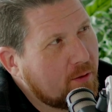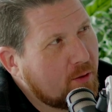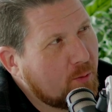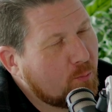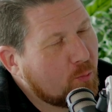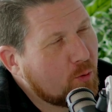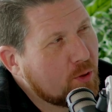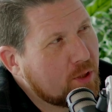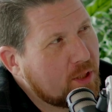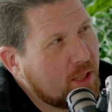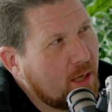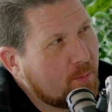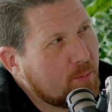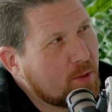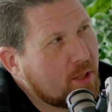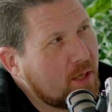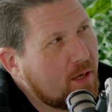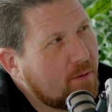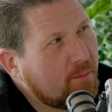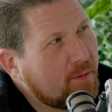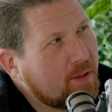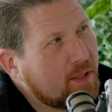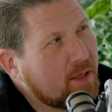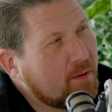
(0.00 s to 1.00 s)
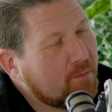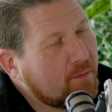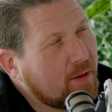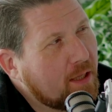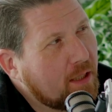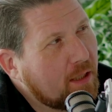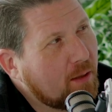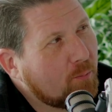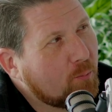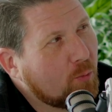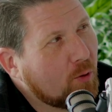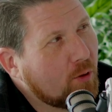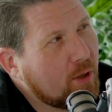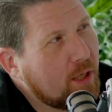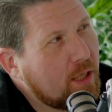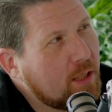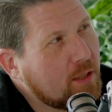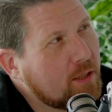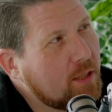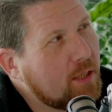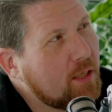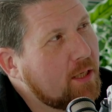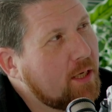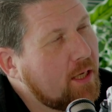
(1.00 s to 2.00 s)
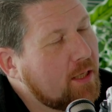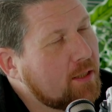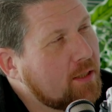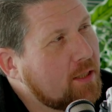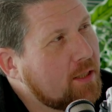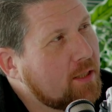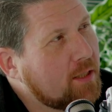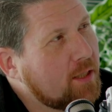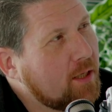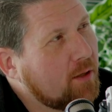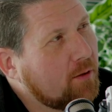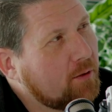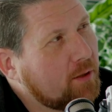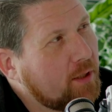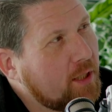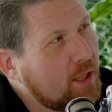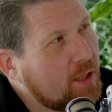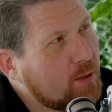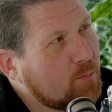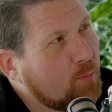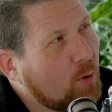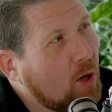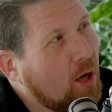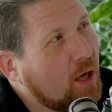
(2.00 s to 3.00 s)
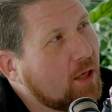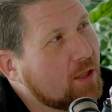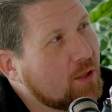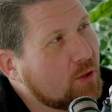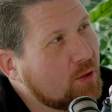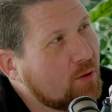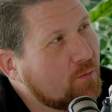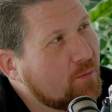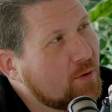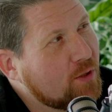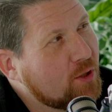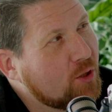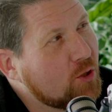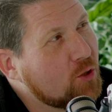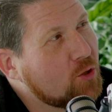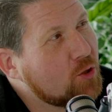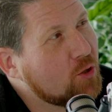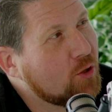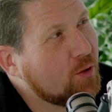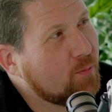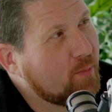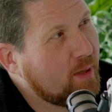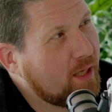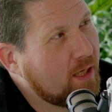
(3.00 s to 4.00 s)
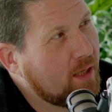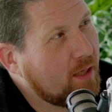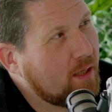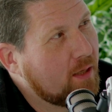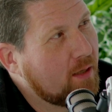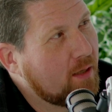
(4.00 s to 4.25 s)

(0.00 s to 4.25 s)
the perception of a developer isn't necessarily as positive as it should be.